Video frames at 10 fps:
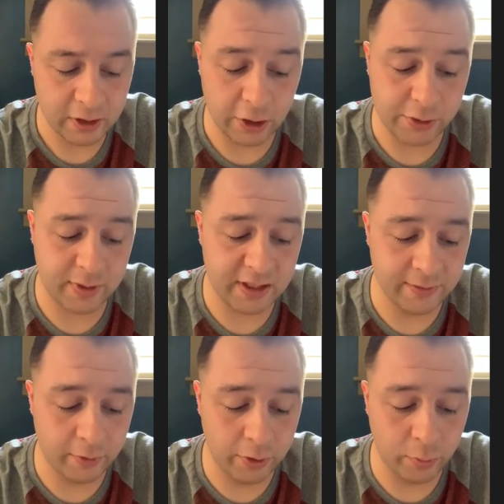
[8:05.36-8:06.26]
He also had a
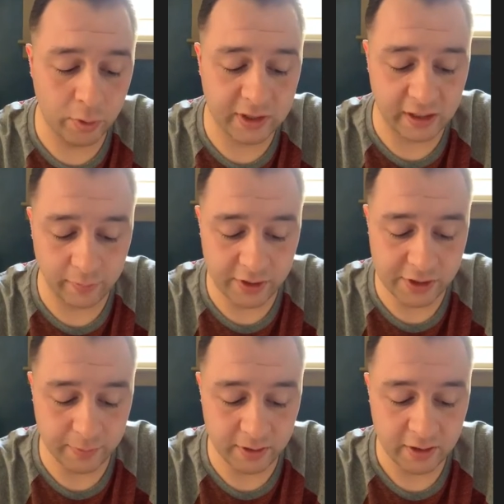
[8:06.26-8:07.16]
devoted workout
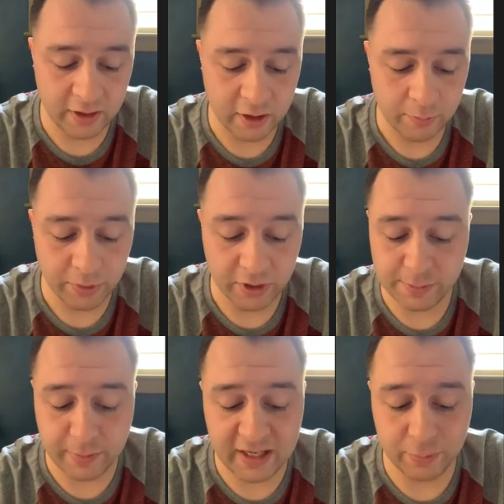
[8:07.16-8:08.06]
regimen, but
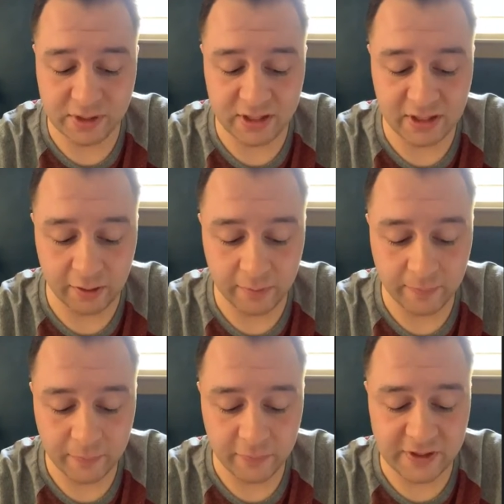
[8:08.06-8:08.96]
his body was leaner.
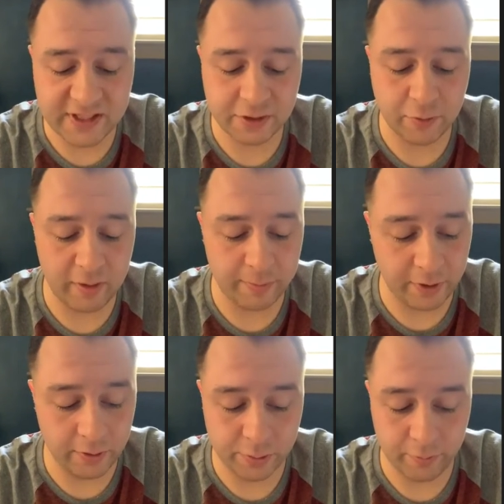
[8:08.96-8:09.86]
Vincent's
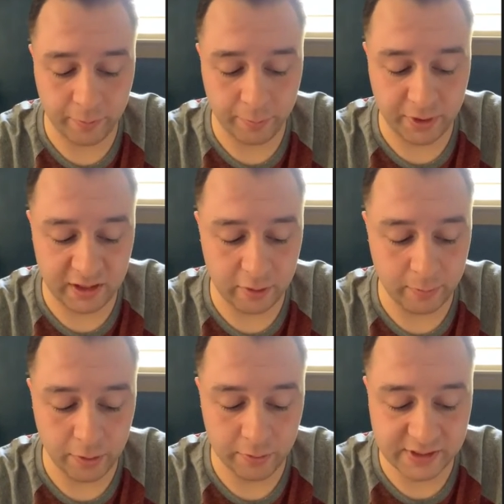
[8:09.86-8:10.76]
grandparents were from
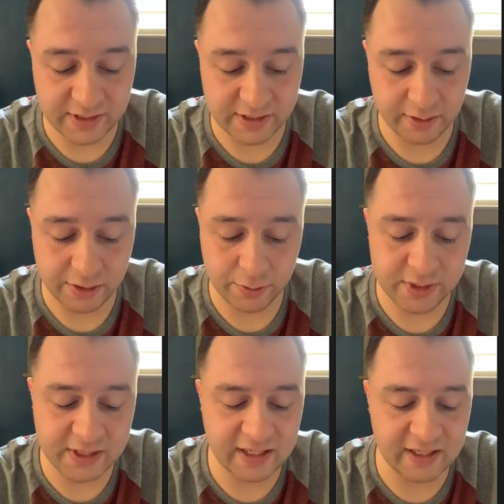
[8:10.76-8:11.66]
Palermo in Sicily, so
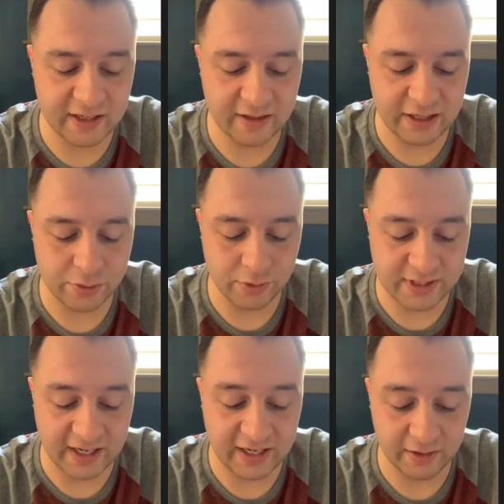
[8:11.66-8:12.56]
his skin had a natural
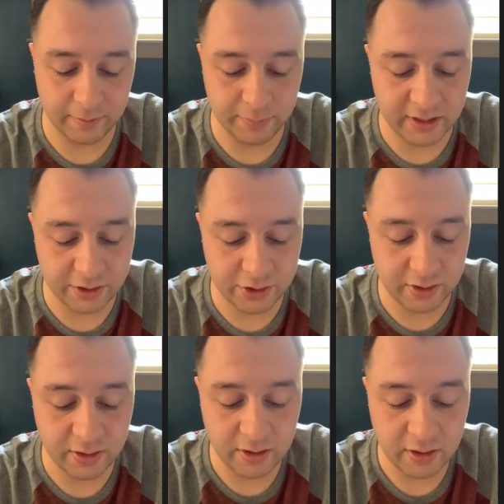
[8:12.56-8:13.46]
tan
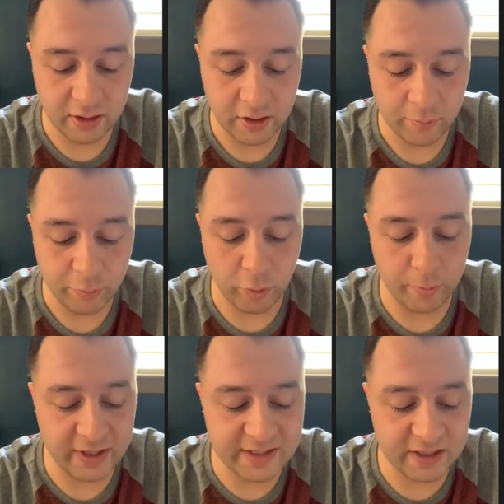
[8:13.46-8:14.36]
complexion. But what
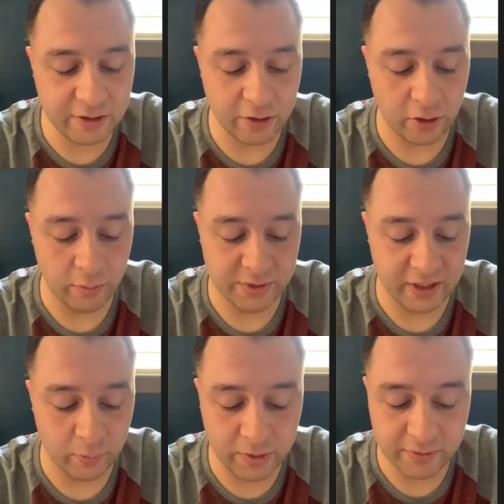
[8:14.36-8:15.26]
many didn't know was
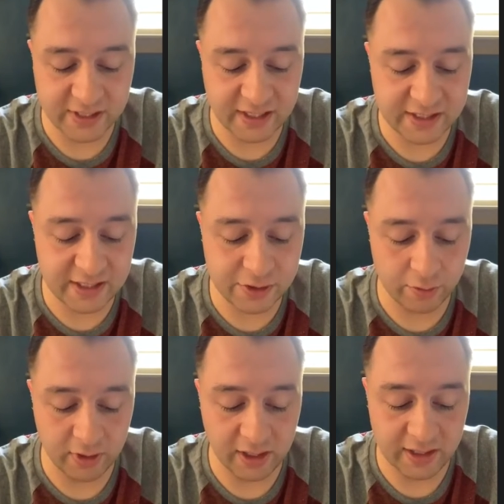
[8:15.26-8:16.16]
that one of his
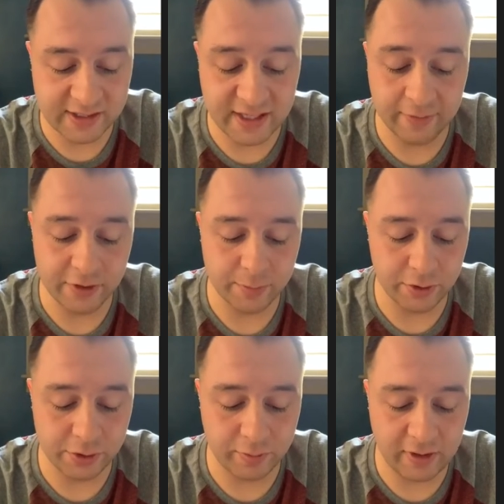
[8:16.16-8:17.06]
ancestral lines, that of his
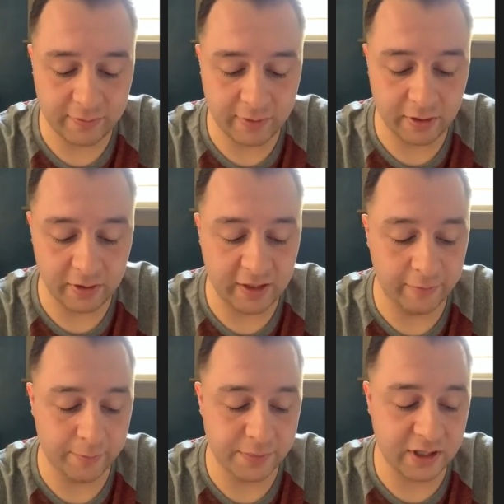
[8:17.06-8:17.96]
mother's grandfather, came
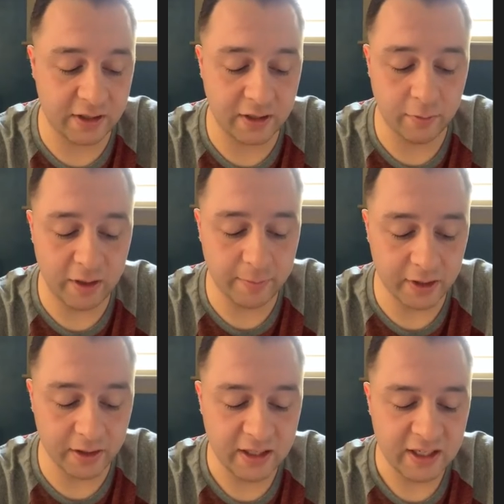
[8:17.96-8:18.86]
from Saudi Arabia,